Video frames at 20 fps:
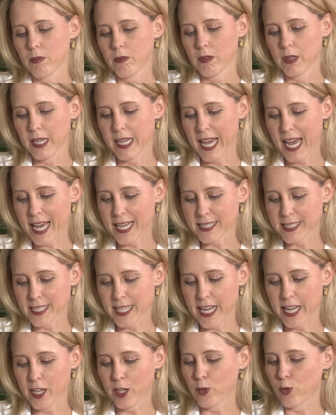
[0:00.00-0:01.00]
The CAT
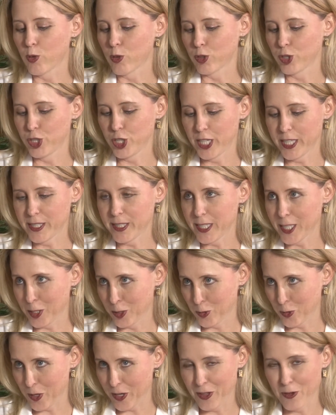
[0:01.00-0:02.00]
scan or chest
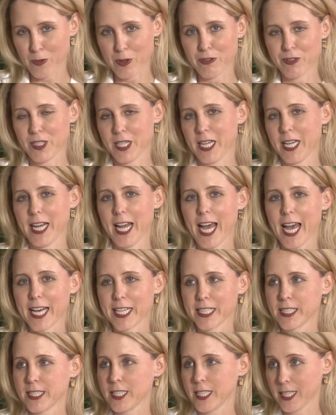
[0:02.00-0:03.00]
x ray that we've done
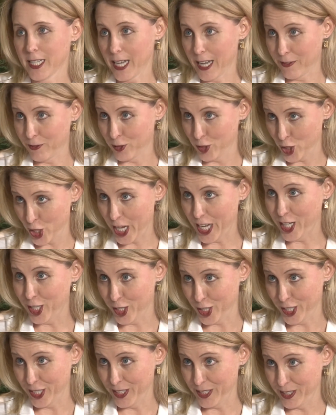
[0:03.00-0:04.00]
has to have
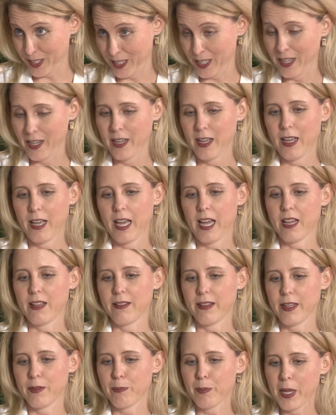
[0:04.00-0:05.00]
changes, and
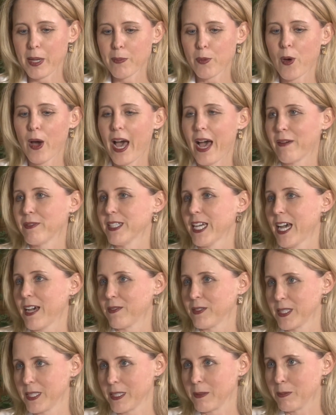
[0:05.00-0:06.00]
then people have to
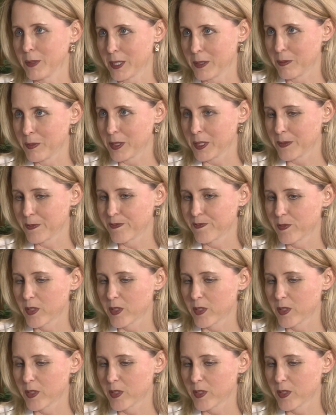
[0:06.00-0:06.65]
have symptoms.